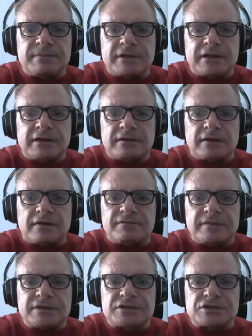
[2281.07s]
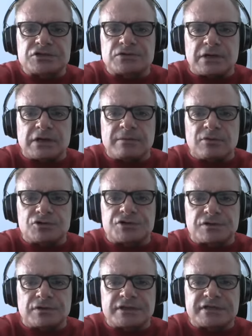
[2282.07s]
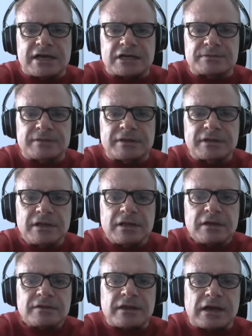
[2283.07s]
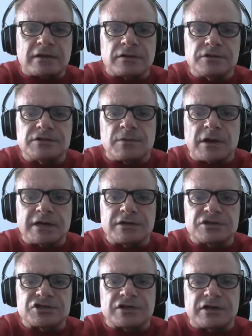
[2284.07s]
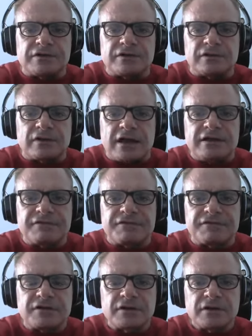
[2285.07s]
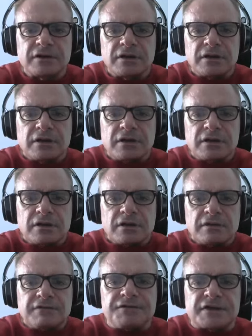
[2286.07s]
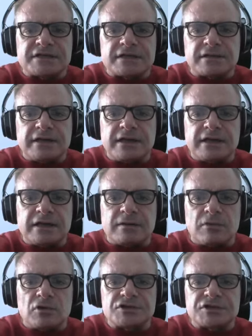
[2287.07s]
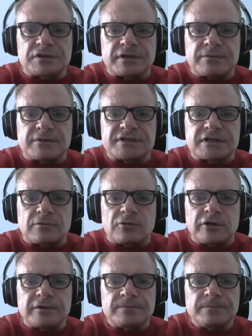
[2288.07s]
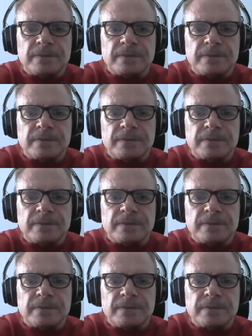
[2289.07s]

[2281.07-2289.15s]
Being in love means a strong emotional attachment that includes wanting to share your life physically and emotionally with someone.